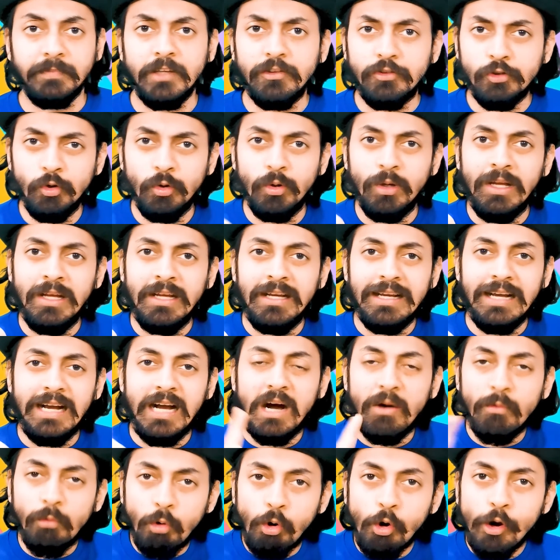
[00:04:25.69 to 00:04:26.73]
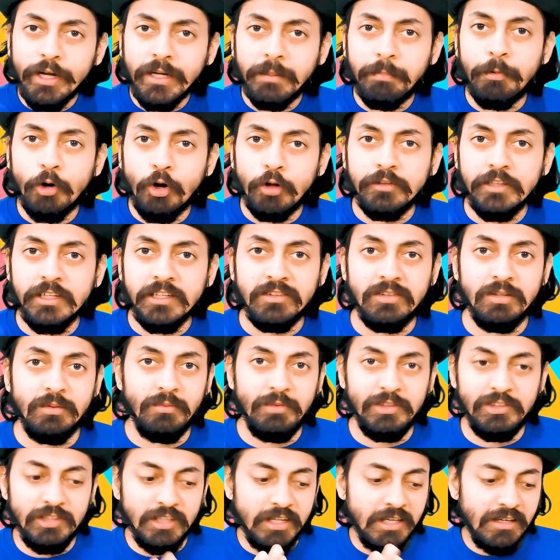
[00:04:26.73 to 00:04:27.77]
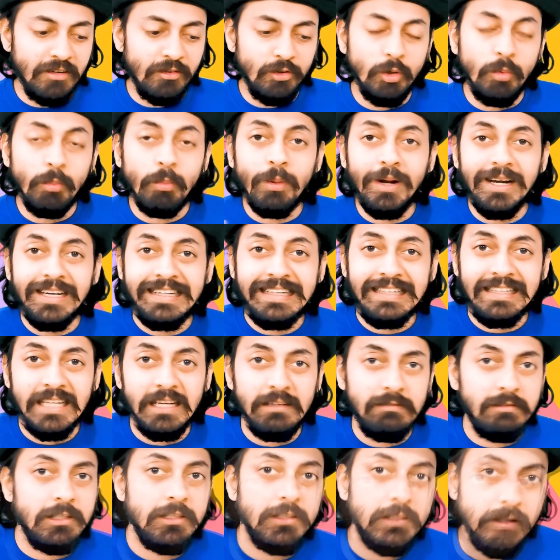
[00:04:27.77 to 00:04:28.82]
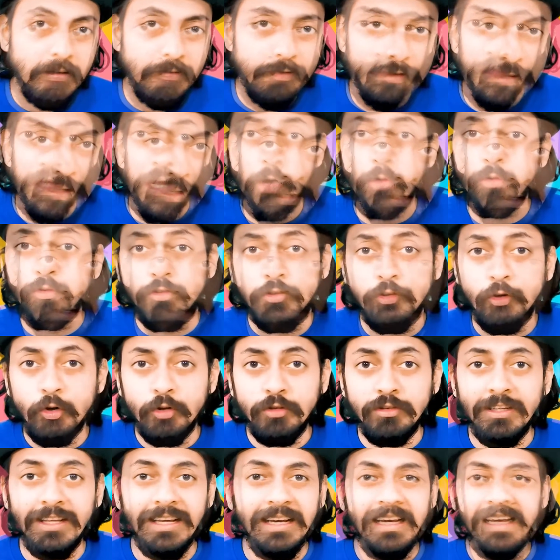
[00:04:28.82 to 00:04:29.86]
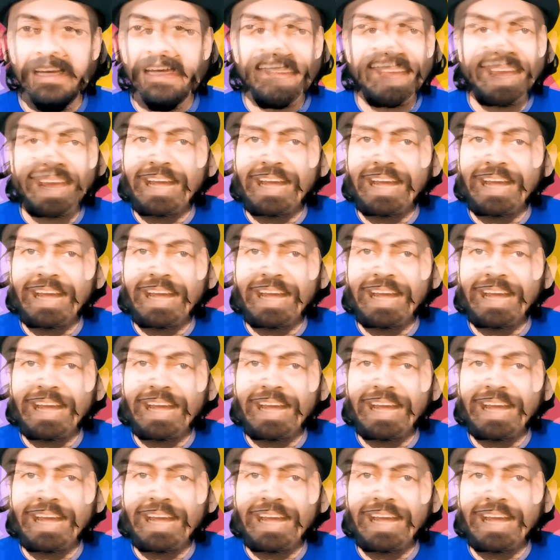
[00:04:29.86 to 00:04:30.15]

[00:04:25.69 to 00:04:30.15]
So avoid projects which are, you know, multi-leveled, outsourced.